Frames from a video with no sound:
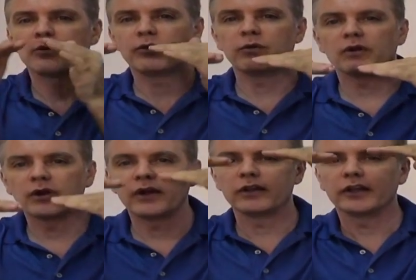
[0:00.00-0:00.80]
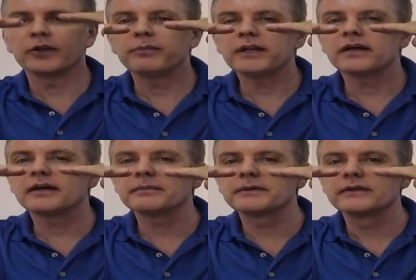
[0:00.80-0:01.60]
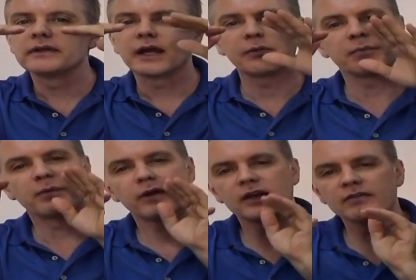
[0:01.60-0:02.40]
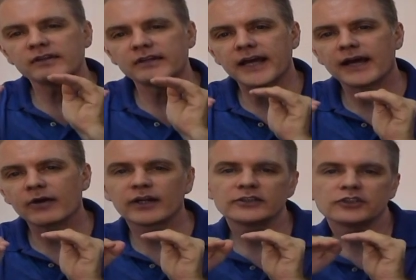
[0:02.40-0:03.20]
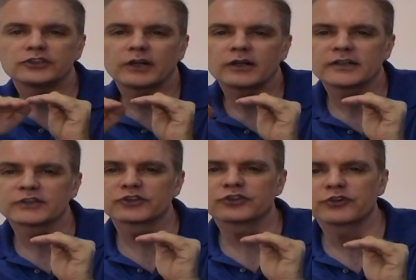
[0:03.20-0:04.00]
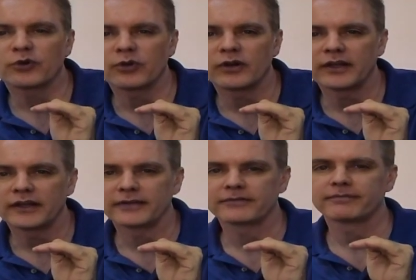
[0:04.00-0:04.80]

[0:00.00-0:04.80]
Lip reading: we were a little bit up, we brought it even down, and she started the story.